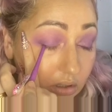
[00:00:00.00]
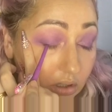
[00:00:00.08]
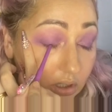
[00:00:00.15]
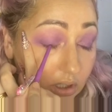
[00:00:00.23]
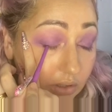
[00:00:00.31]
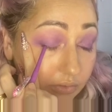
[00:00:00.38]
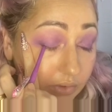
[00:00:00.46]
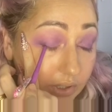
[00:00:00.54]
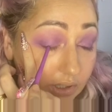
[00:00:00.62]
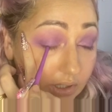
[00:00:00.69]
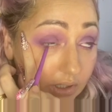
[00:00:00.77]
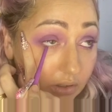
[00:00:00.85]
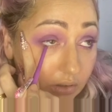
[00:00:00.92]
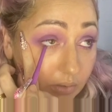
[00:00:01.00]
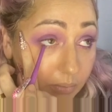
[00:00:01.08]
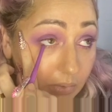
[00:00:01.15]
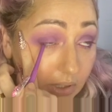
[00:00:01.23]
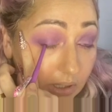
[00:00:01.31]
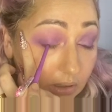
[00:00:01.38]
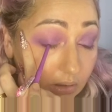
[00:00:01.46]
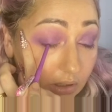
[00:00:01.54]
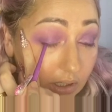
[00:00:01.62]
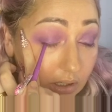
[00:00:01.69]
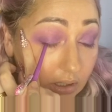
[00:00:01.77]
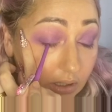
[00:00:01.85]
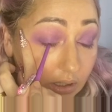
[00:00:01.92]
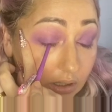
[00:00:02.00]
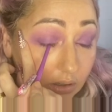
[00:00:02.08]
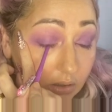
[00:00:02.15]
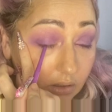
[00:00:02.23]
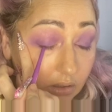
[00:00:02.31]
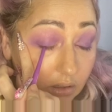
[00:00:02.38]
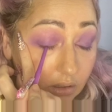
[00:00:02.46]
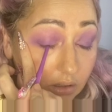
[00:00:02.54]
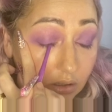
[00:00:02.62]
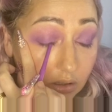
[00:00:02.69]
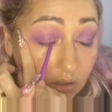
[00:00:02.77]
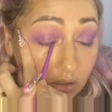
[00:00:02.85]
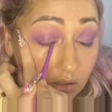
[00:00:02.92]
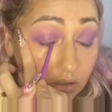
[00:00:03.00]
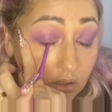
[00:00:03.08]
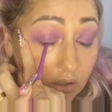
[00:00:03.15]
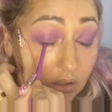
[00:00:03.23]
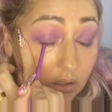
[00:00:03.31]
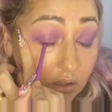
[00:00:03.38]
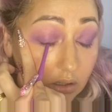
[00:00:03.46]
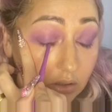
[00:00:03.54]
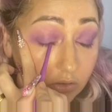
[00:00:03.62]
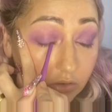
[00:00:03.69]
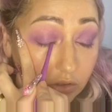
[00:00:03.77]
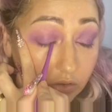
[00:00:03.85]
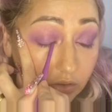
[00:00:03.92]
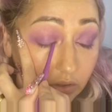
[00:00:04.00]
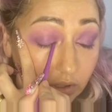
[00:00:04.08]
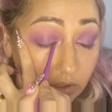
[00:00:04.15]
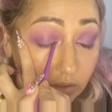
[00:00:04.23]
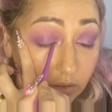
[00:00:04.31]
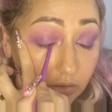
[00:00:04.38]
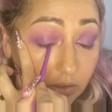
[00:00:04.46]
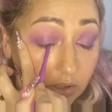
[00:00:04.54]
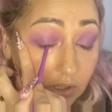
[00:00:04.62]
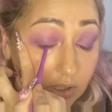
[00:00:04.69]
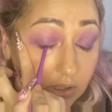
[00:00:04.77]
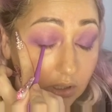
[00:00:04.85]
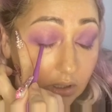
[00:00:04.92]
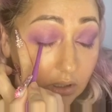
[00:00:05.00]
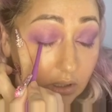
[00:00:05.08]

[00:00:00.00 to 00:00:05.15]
I rarely use black liner now. Usually try and use a colour.